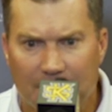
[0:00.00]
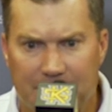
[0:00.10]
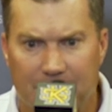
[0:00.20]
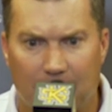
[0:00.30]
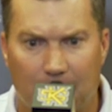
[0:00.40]

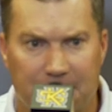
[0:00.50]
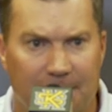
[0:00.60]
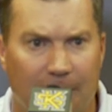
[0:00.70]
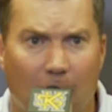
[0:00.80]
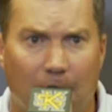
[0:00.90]
That's going to
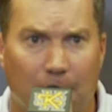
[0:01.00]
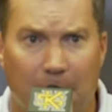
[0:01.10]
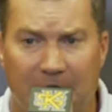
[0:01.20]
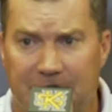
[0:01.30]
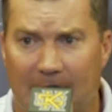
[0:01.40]
present an awful
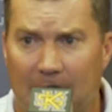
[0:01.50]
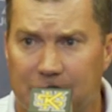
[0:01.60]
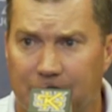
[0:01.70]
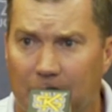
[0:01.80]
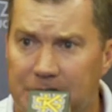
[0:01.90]
big
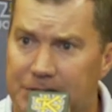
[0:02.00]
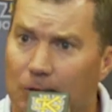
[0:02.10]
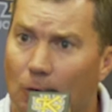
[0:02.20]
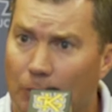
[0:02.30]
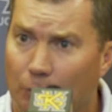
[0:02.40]
challenge for us to
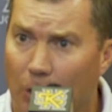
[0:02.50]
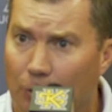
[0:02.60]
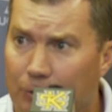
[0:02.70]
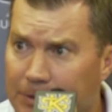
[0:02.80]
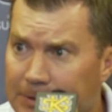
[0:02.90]
go on the
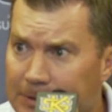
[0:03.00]
road